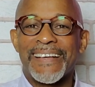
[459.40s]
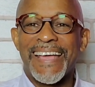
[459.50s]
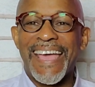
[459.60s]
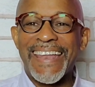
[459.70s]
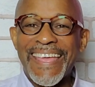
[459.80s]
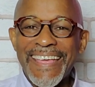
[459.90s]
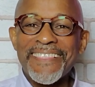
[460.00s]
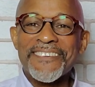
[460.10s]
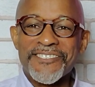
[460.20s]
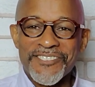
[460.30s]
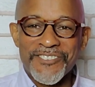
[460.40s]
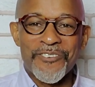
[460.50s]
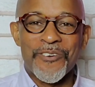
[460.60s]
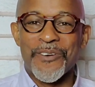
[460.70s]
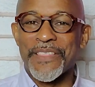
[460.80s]
And in the
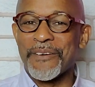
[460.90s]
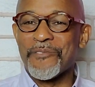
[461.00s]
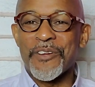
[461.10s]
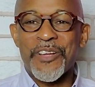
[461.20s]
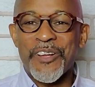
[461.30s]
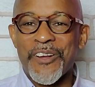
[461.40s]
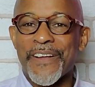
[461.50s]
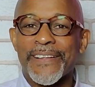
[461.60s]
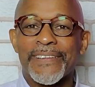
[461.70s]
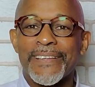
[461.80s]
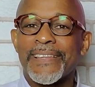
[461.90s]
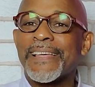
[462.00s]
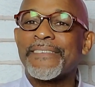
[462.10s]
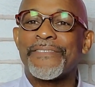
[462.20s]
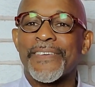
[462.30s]
story that we're currently
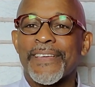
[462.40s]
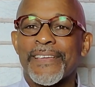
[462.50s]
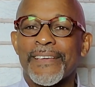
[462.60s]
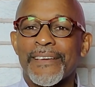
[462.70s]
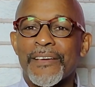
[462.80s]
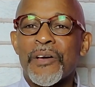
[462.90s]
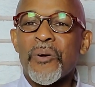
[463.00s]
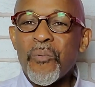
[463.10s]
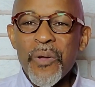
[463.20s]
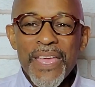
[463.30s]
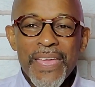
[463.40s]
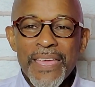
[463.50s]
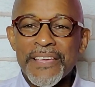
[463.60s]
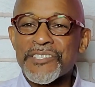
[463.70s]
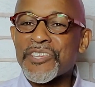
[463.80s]
living,
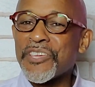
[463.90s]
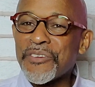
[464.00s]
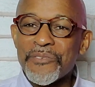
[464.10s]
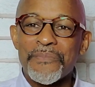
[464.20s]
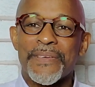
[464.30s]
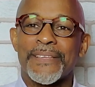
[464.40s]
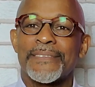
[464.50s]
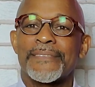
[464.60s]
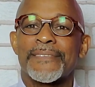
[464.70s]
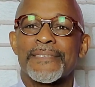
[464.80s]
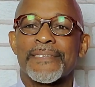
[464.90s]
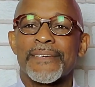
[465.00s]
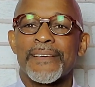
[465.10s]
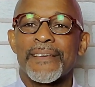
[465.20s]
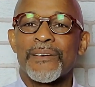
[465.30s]
we as humans
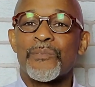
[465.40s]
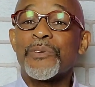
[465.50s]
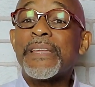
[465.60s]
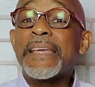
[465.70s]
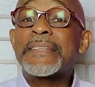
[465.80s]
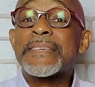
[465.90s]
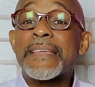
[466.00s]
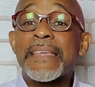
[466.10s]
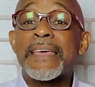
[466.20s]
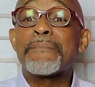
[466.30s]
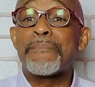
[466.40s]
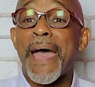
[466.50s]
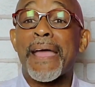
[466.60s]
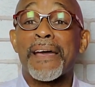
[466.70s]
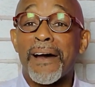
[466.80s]
will need to get
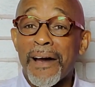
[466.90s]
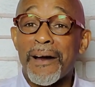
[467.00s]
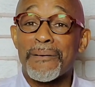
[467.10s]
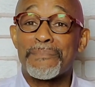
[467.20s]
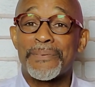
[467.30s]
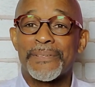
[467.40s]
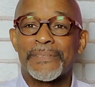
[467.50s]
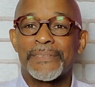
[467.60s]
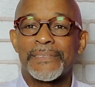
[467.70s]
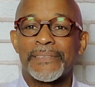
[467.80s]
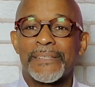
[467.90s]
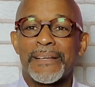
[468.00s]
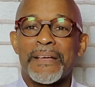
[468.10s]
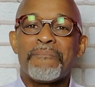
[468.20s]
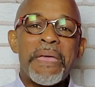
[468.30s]
back up.
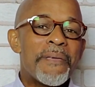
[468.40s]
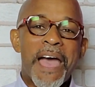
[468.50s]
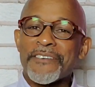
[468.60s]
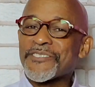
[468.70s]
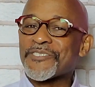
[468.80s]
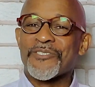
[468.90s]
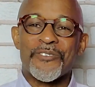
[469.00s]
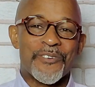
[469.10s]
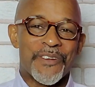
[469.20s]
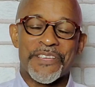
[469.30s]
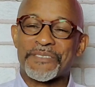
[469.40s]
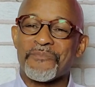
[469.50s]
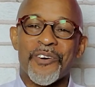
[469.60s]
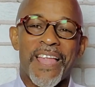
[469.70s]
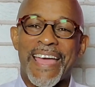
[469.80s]
Maybe our story is
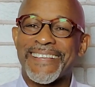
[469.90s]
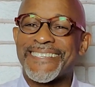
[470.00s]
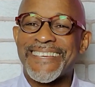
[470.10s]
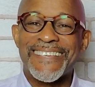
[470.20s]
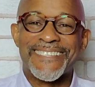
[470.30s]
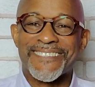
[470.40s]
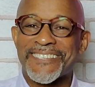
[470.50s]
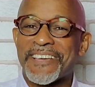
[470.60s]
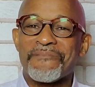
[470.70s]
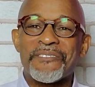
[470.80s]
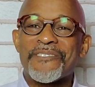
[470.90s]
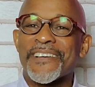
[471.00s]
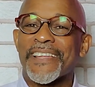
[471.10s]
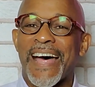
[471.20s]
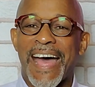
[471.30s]
more like Jesus than we
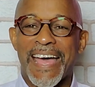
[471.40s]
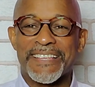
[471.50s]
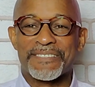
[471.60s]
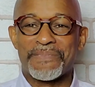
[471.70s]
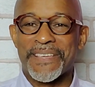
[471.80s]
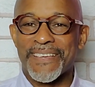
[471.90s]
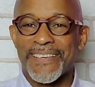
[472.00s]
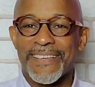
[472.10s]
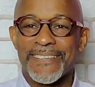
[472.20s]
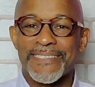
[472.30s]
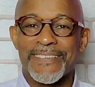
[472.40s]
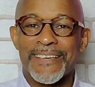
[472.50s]
realize, because